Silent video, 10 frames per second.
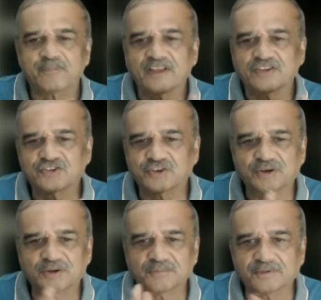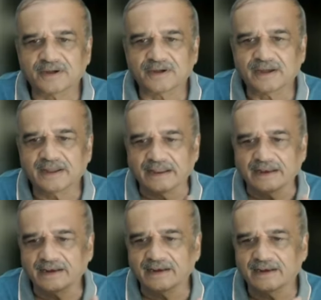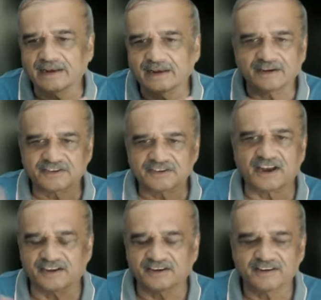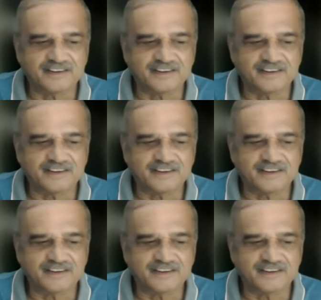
So let us start.